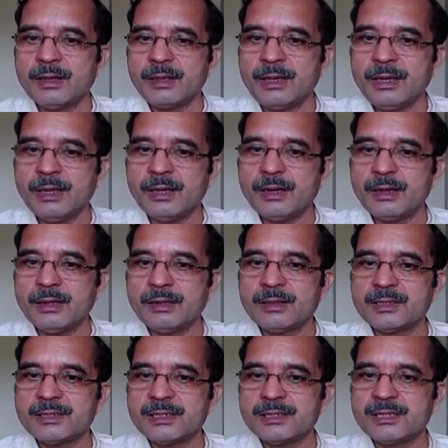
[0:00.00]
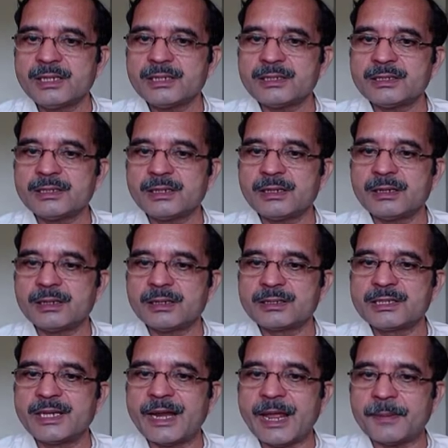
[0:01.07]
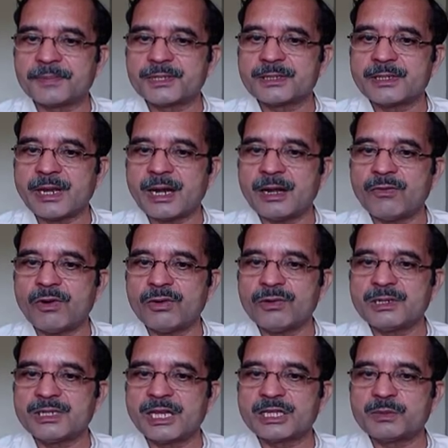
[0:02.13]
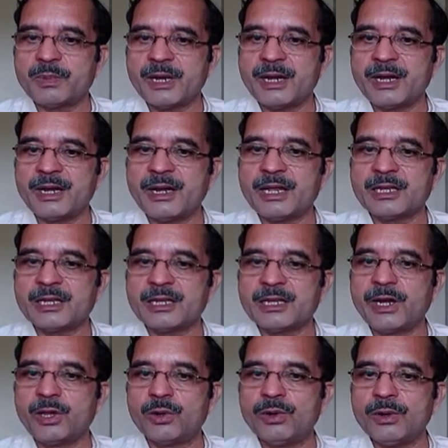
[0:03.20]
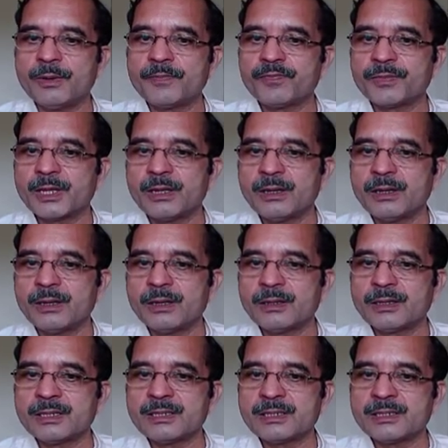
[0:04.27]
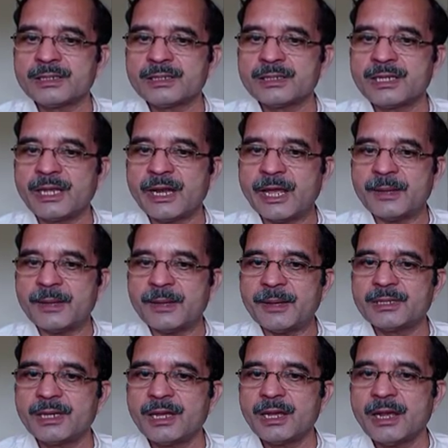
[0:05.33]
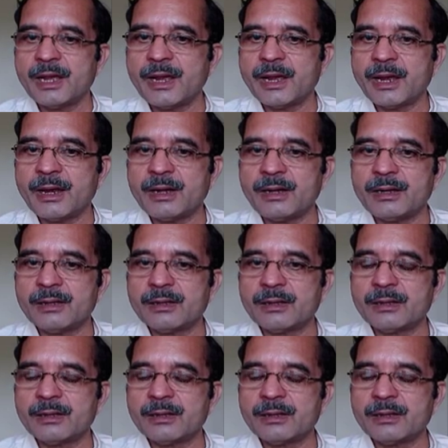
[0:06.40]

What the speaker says: here this is this synapse, and what was explained in this video, this is the synapse, and